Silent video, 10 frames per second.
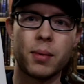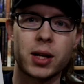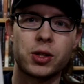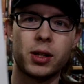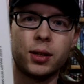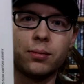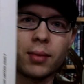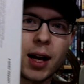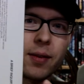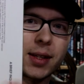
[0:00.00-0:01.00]
actually
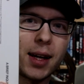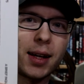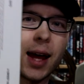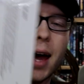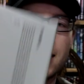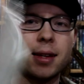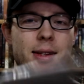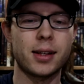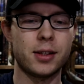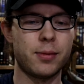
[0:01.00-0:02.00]
kind of excited to add
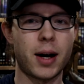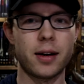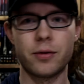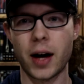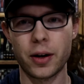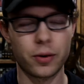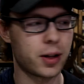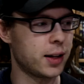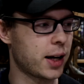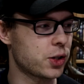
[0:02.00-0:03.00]
this into my vinyl
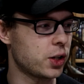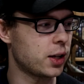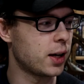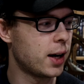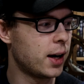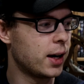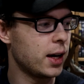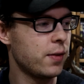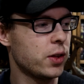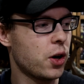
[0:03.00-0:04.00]
collection,
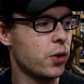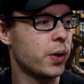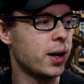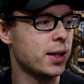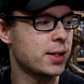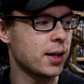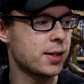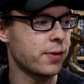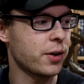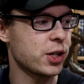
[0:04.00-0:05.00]
even though it's
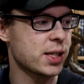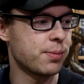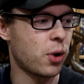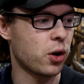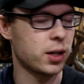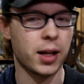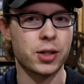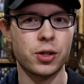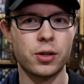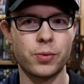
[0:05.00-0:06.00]
a very small
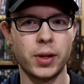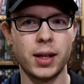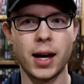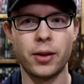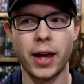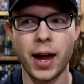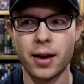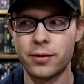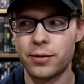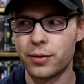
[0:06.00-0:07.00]
collection. I only
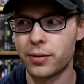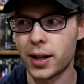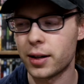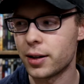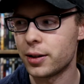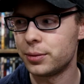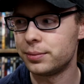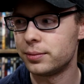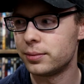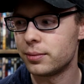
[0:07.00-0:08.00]
have, I don't know,
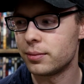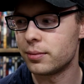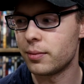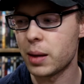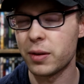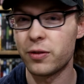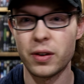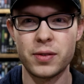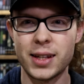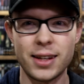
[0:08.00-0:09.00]
maybe
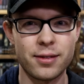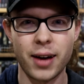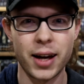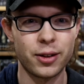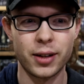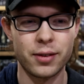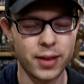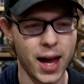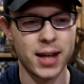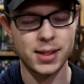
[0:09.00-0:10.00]
15 vinyl,
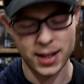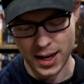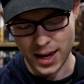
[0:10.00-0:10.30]
if that.